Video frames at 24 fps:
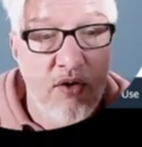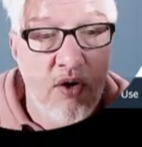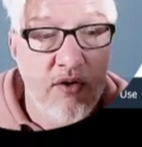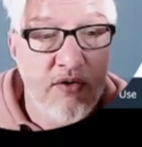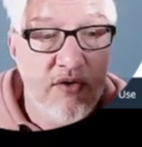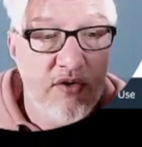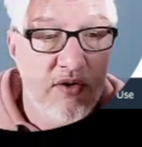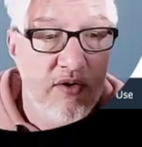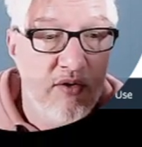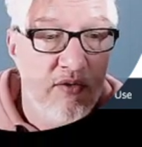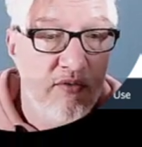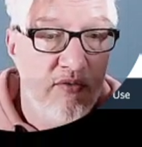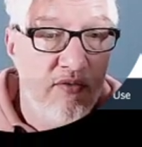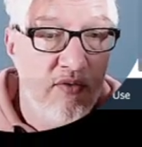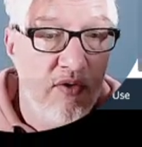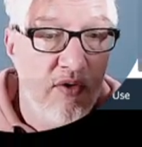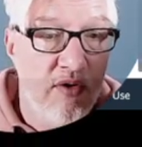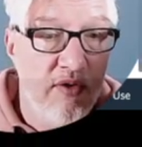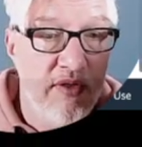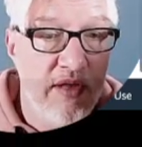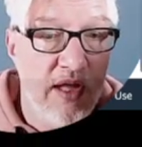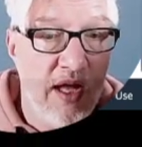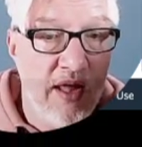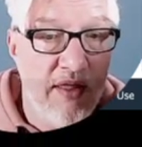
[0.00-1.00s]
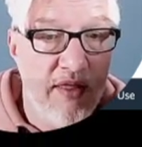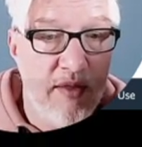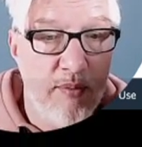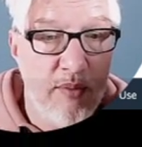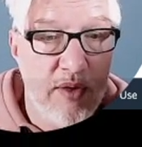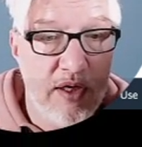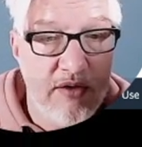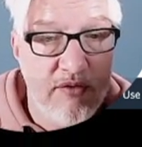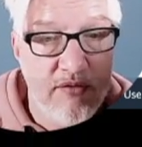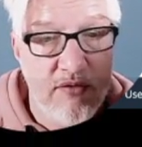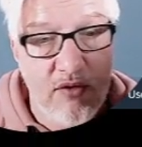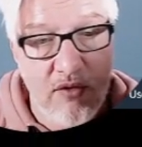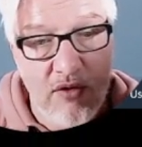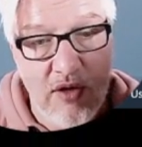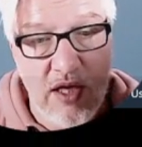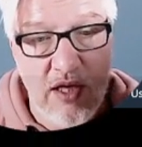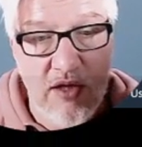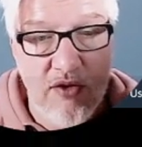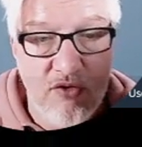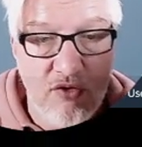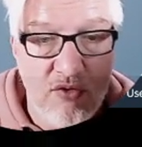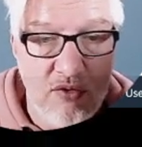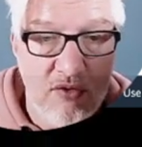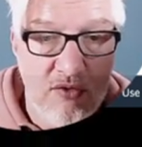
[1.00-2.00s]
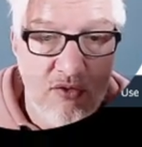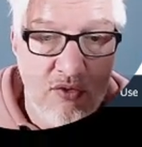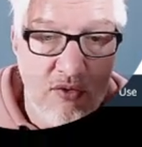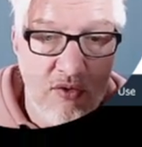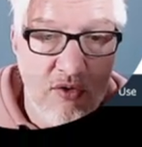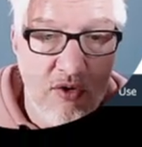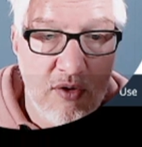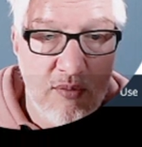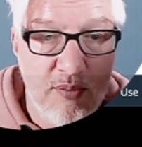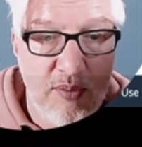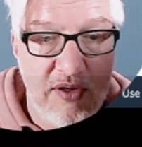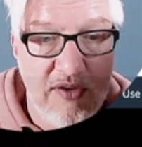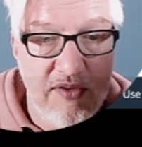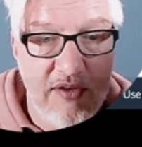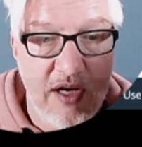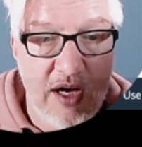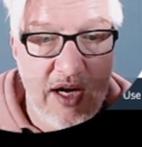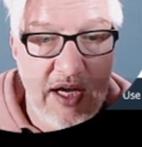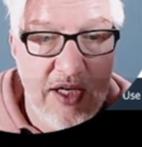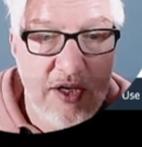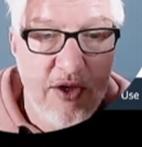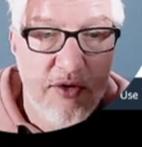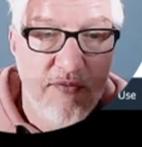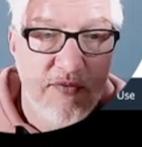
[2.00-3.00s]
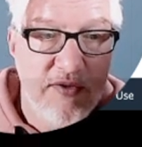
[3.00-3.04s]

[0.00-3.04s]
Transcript: not for the other buckets. Okay, sh should not be the high